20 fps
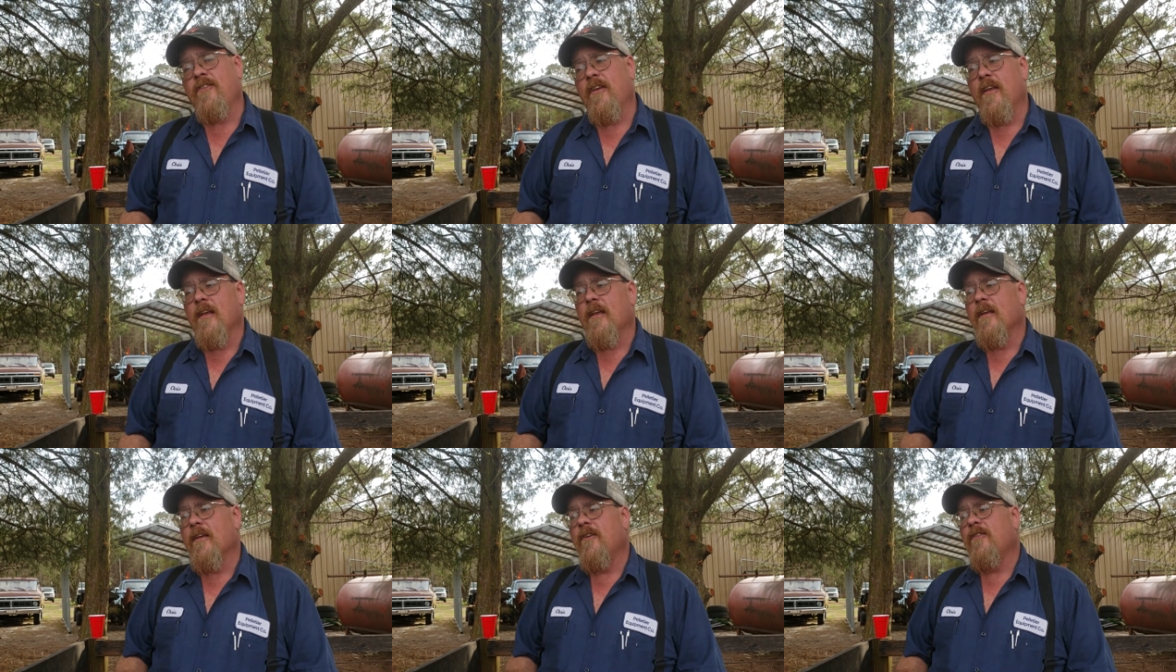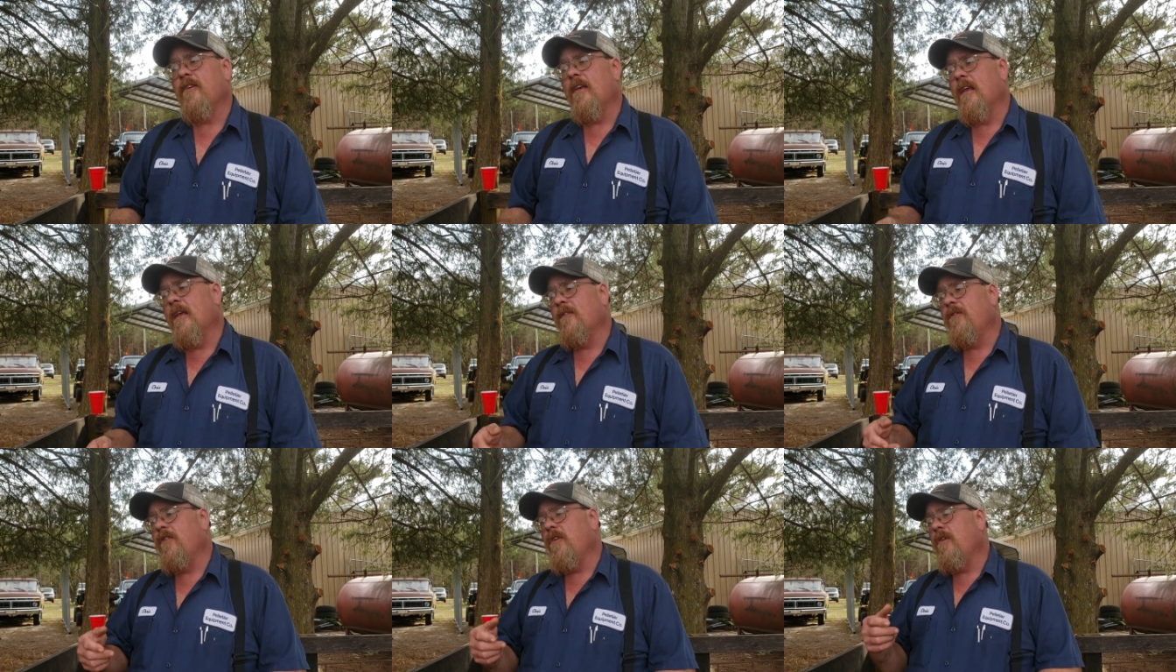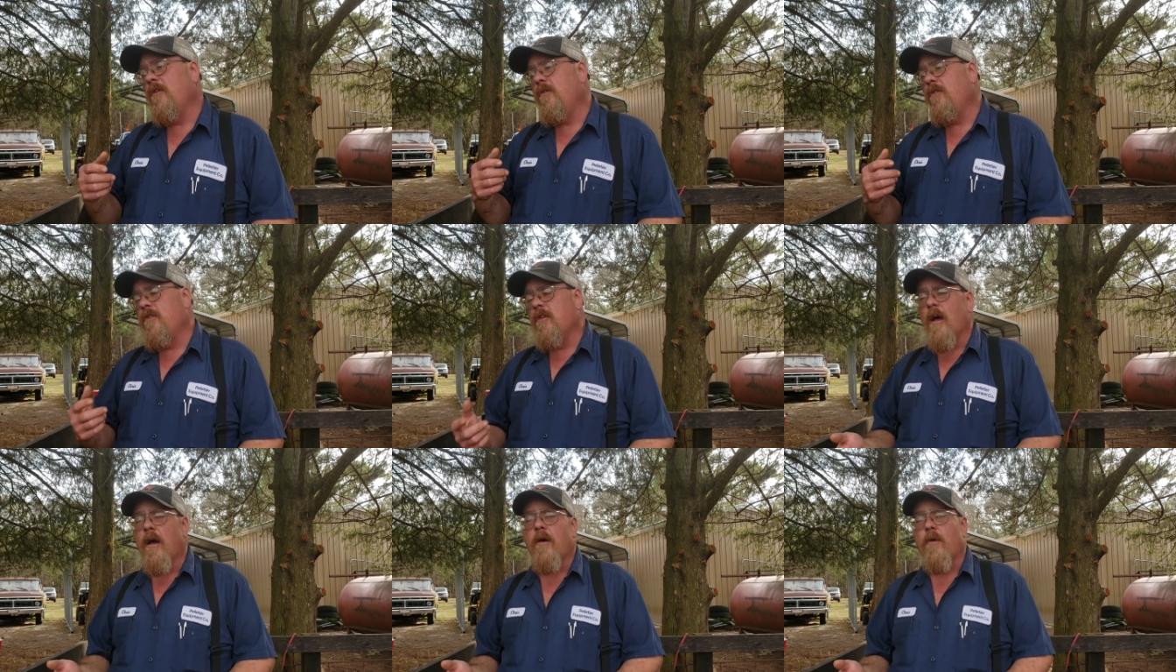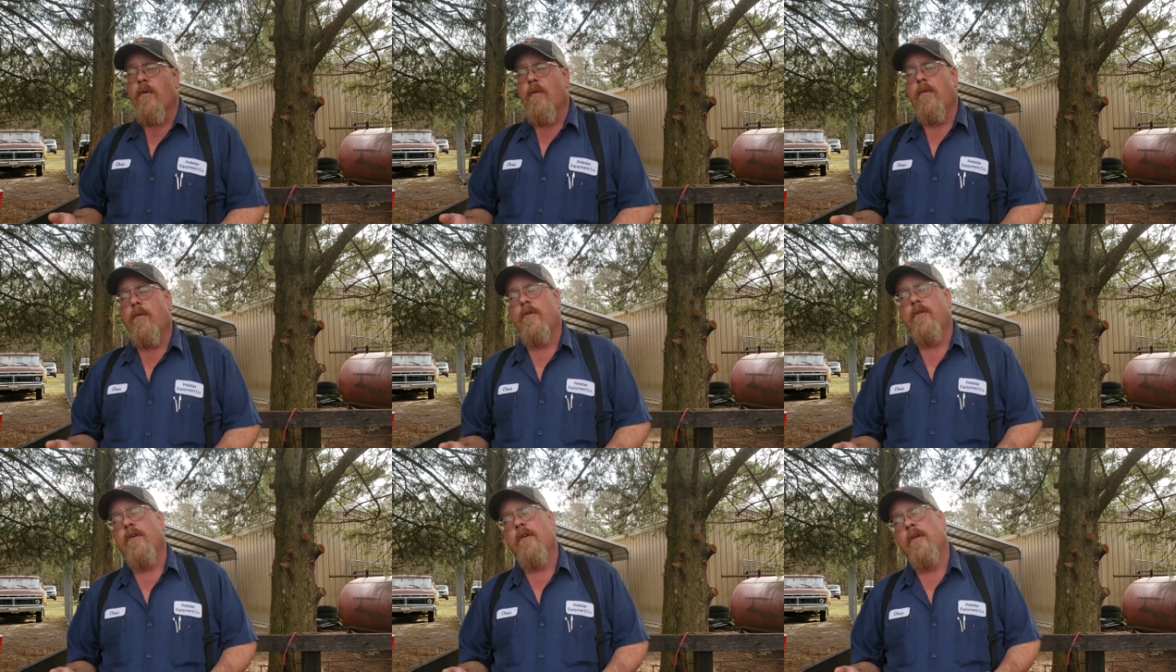is, if you
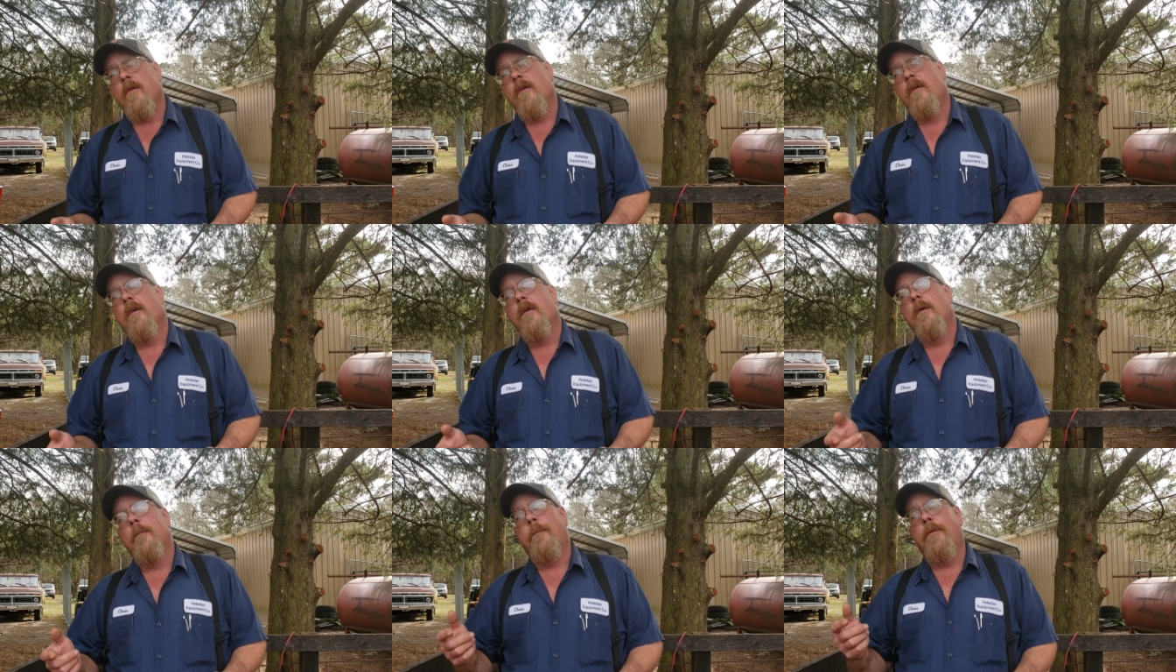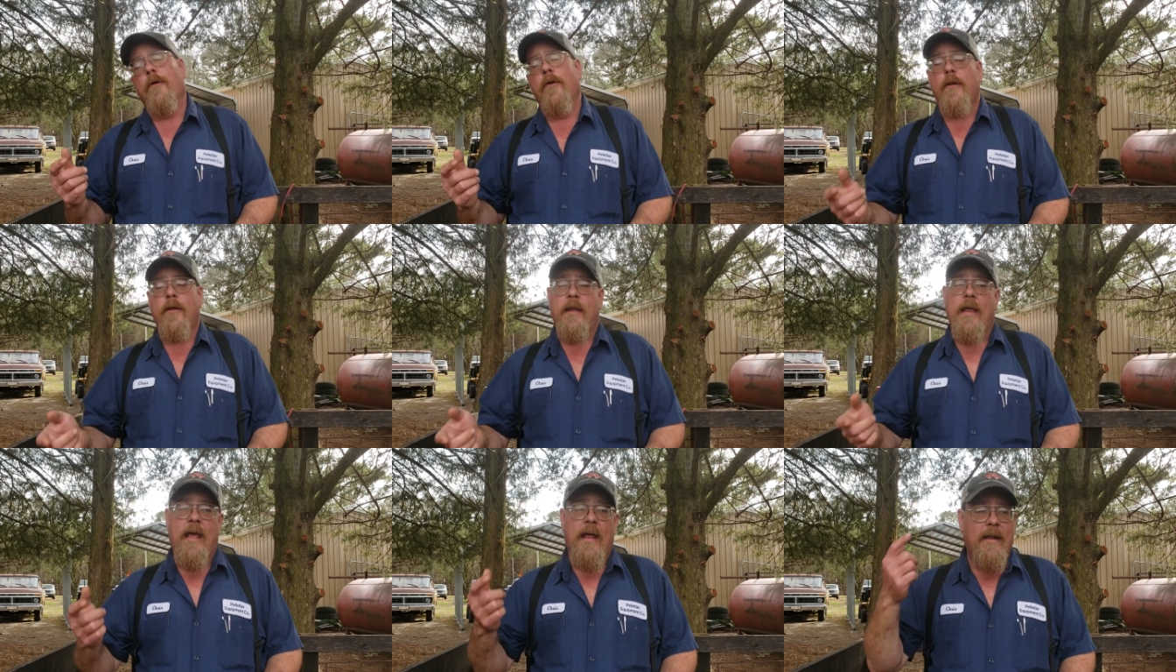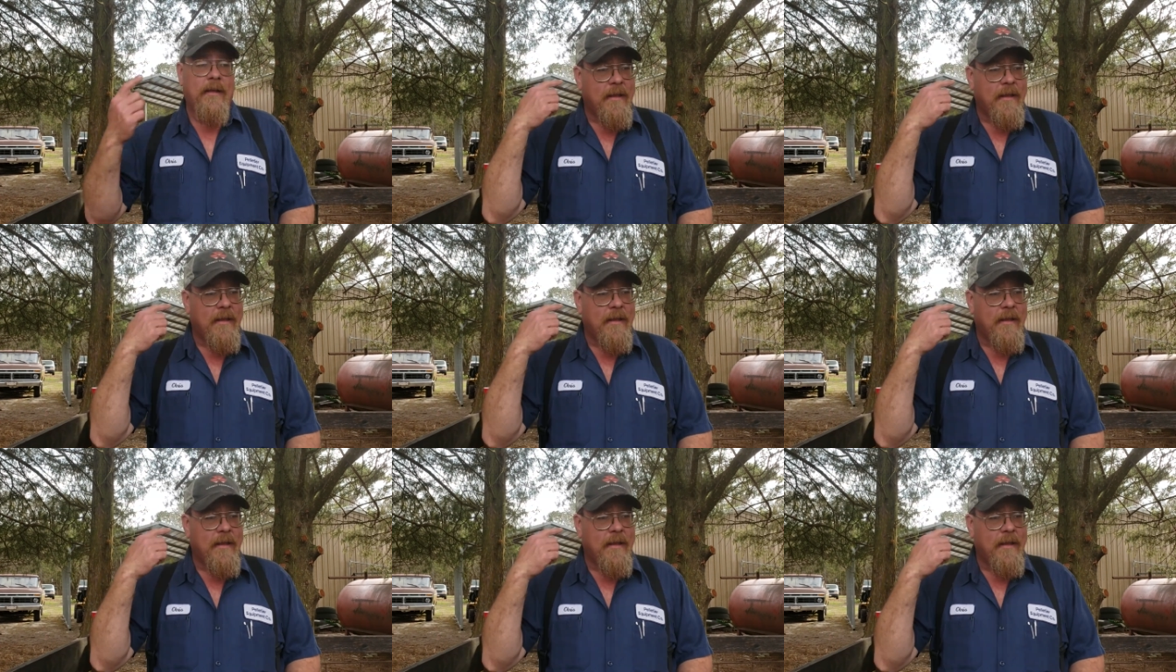don't put that